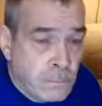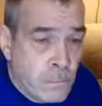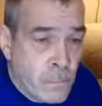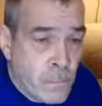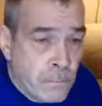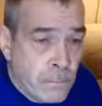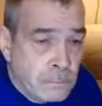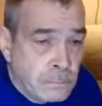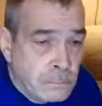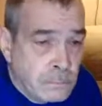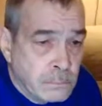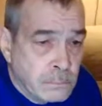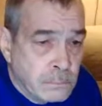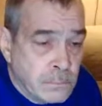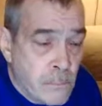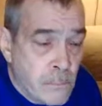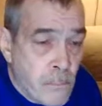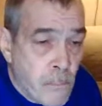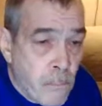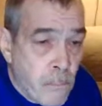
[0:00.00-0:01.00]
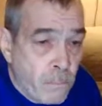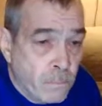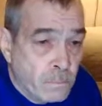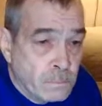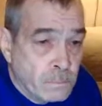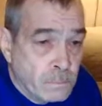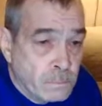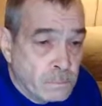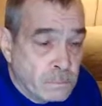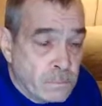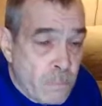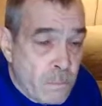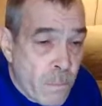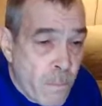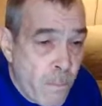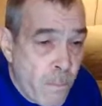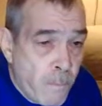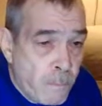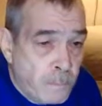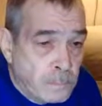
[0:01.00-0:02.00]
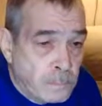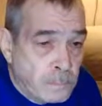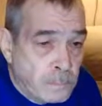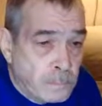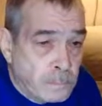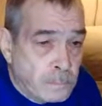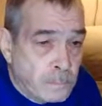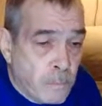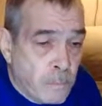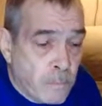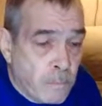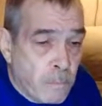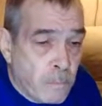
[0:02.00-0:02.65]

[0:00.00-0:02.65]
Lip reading: and I'm sure there's a lot of other people